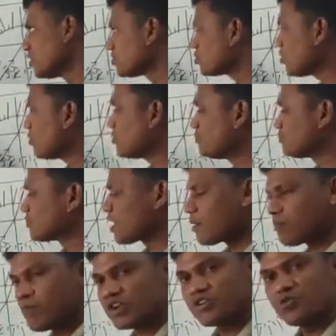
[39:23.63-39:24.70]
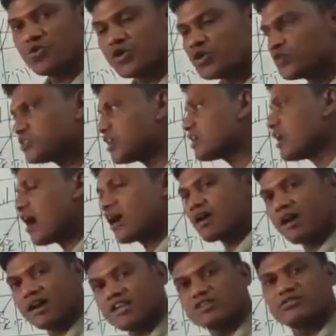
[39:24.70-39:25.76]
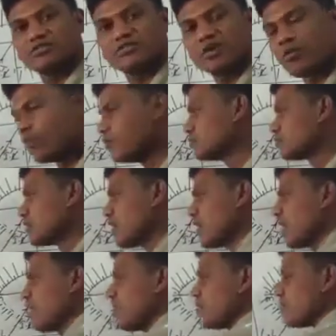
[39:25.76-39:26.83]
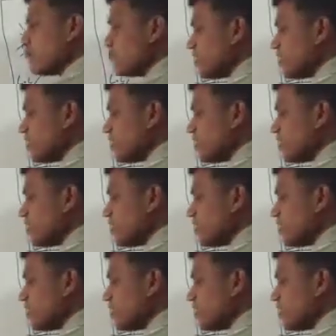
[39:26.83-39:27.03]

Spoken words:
So, but we know that according to the Ohm's law,